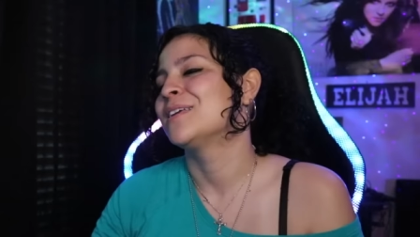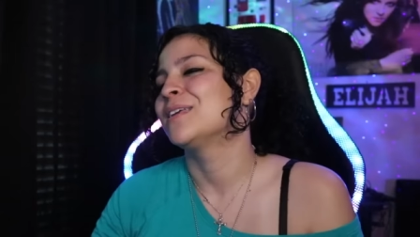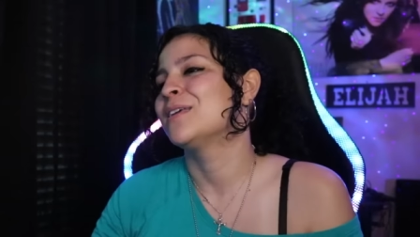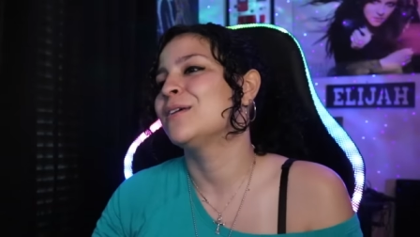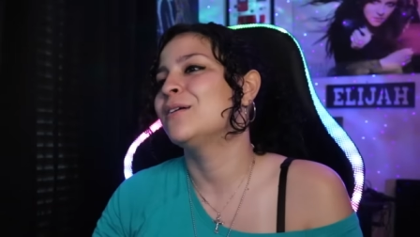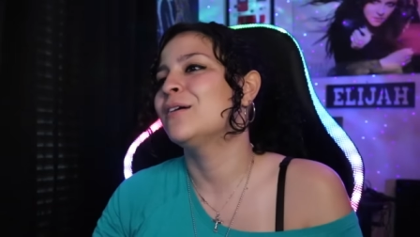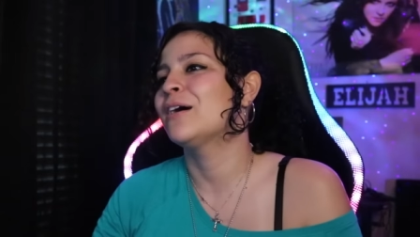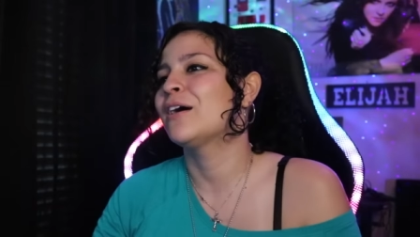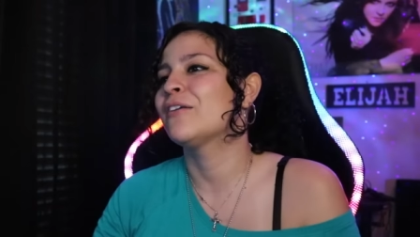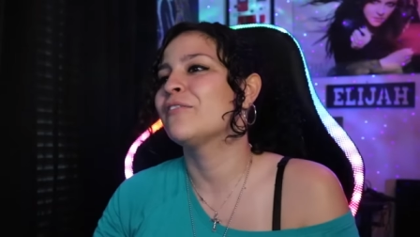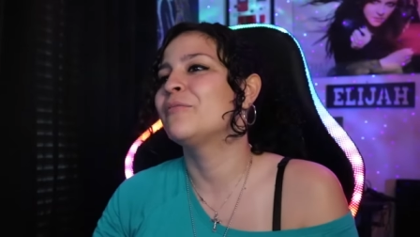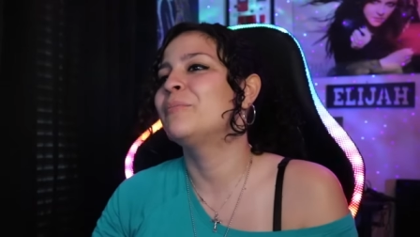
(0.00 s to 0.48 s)

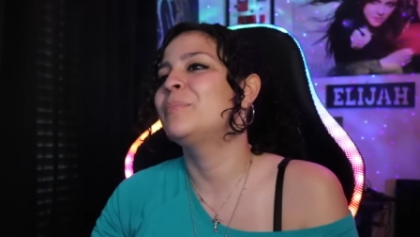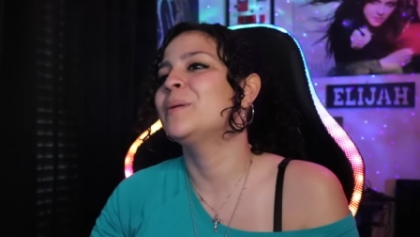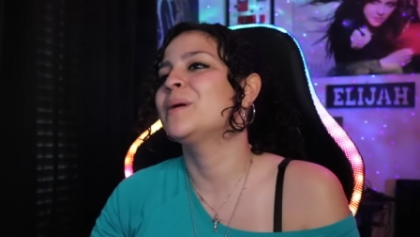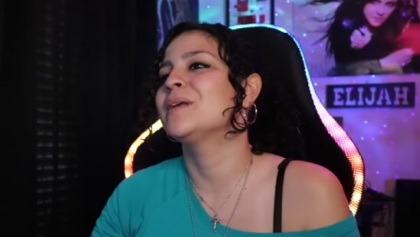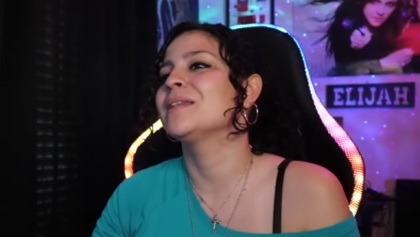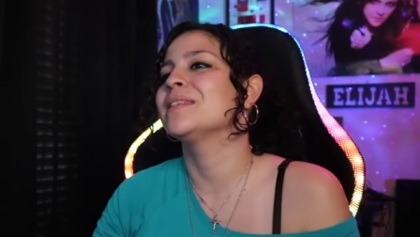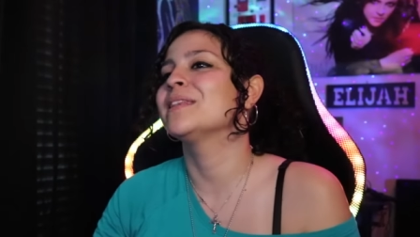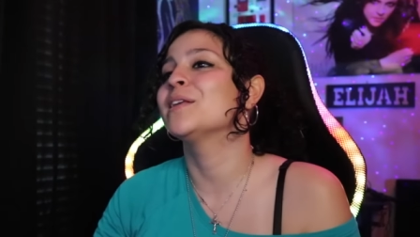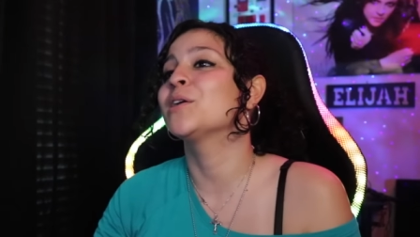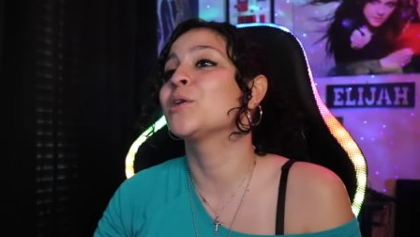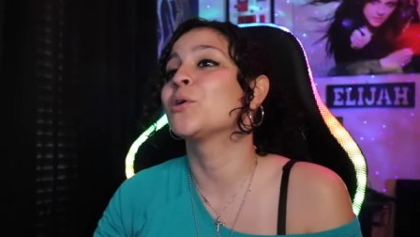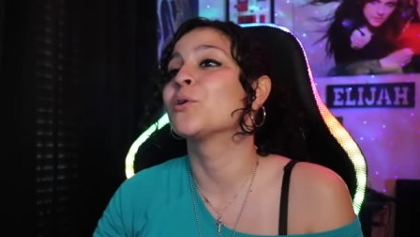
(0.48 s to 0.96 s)
You have
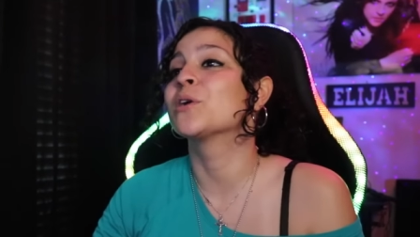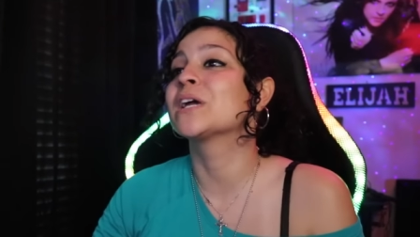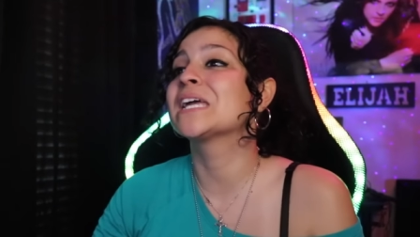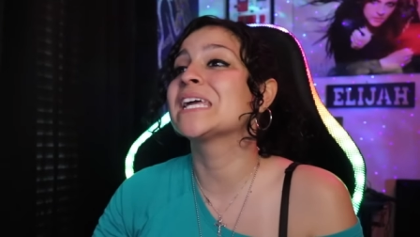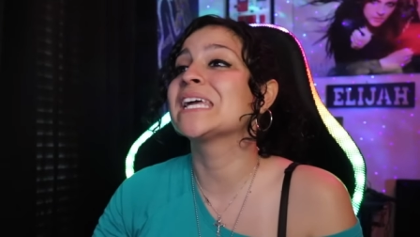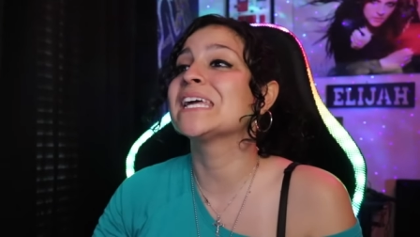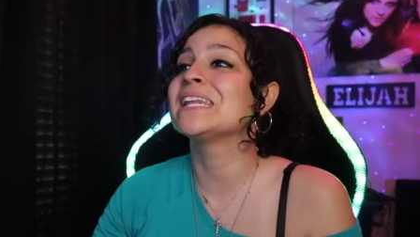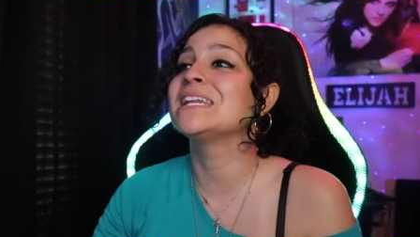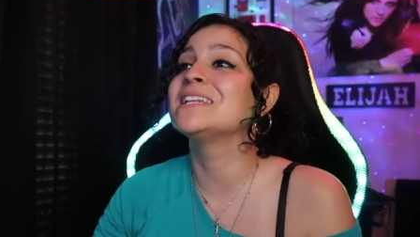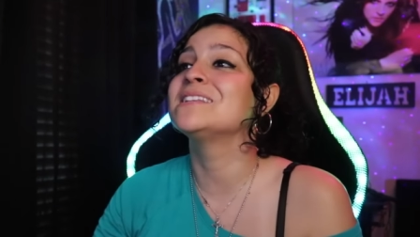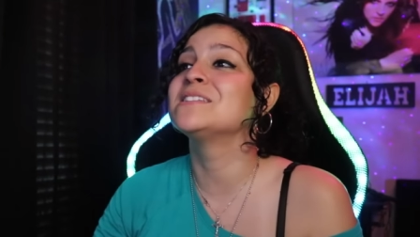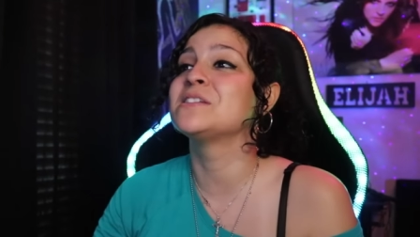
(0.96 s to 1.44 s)
been little
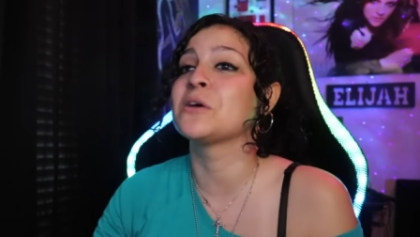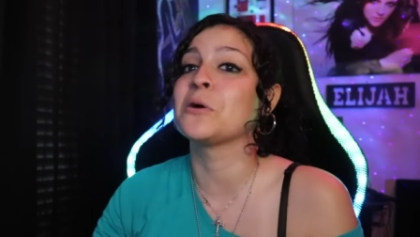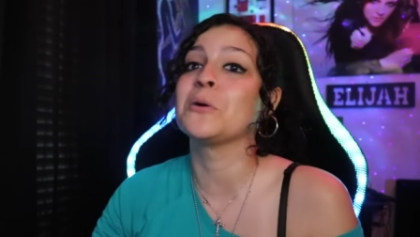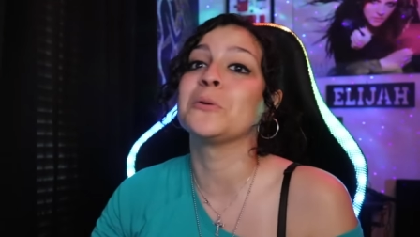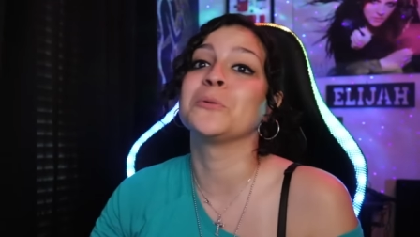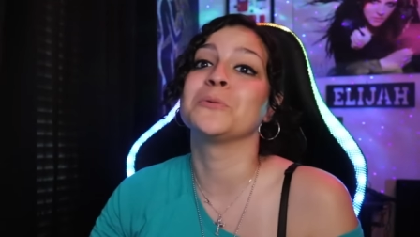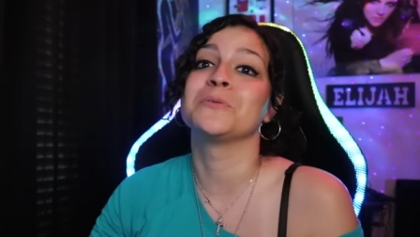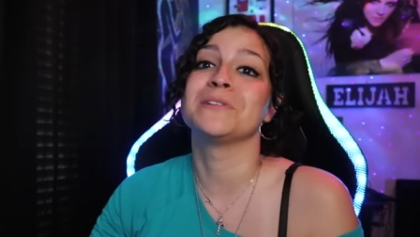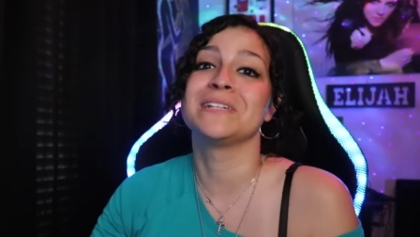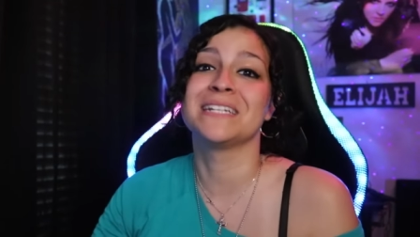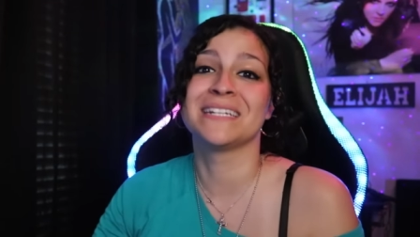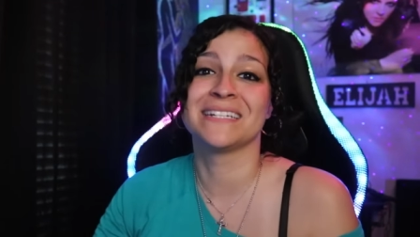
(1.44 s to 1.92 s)
kid
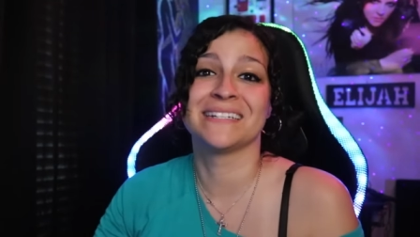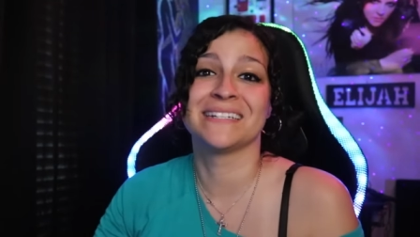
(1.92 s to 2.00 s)
zoned.